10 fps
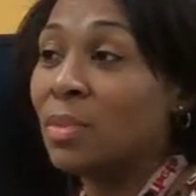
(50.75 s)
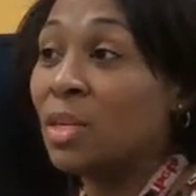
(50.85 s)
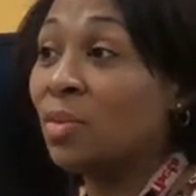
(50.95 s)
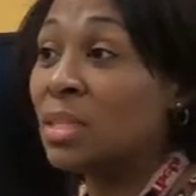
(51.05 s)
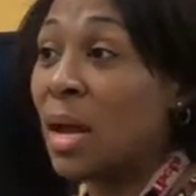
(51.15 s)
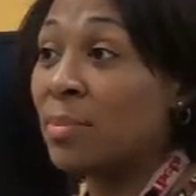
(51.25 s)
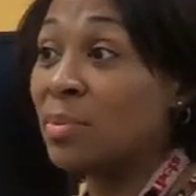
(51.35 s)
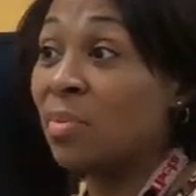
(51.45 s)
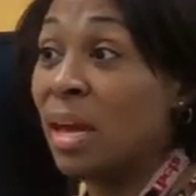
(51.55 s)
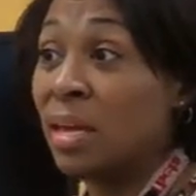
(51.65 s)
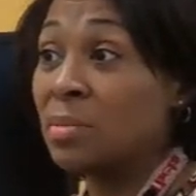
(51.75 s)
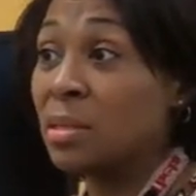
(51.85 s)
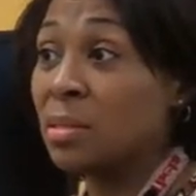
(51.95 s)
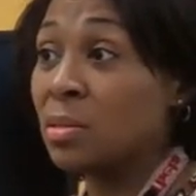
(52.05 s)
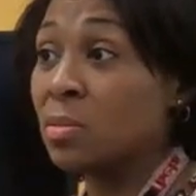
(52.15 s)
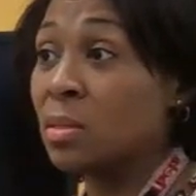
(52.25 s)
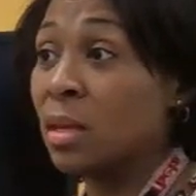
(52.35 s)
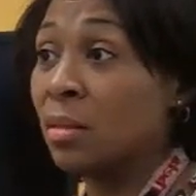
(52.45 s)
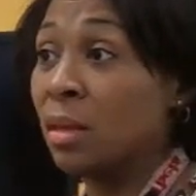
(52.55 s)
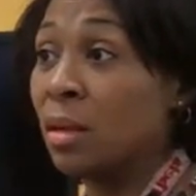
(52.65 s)
different types of game systems
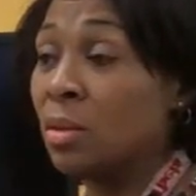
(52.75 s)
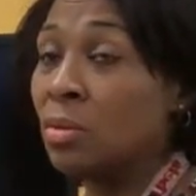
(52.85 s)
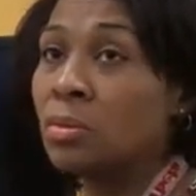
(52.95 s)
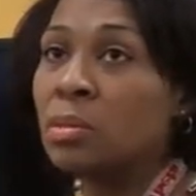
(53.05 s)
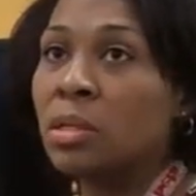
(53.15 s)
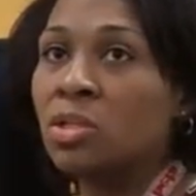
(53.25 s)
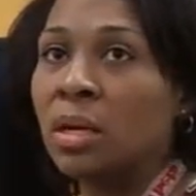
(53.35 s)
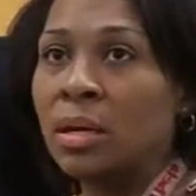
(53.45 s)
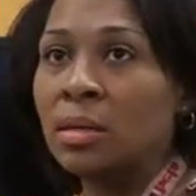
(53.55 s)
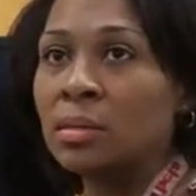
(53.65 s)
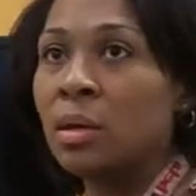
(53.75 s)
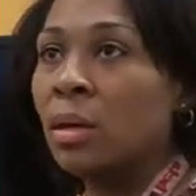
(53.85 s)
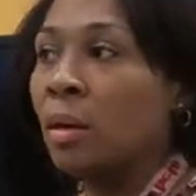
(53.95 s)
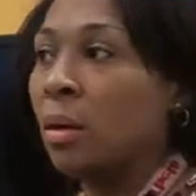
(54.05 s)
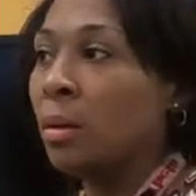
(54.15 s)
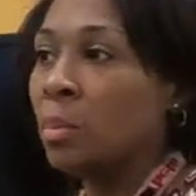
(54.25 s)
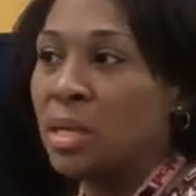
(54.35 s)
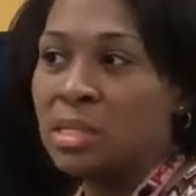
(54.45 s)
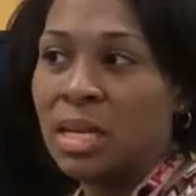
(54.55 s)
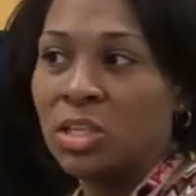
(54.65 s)
that they use, such as
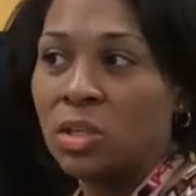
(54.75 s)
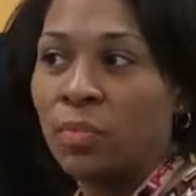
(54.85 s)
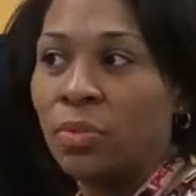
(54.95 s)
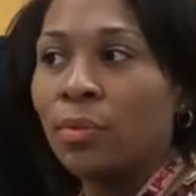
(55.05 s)
PlayStation